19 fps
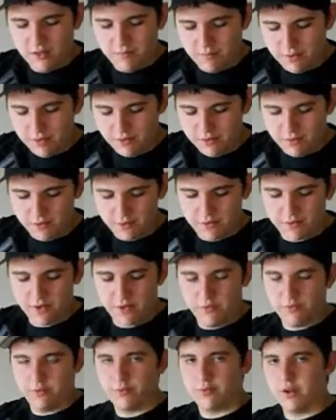makes this
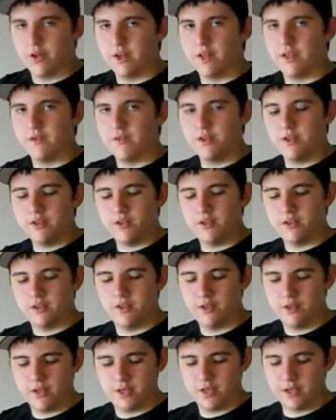gun front heavy.
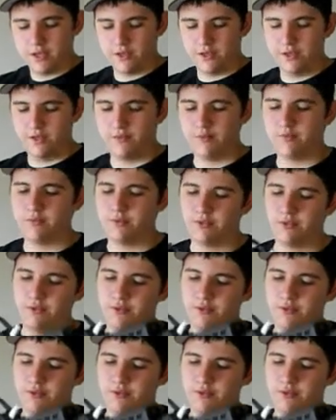Even with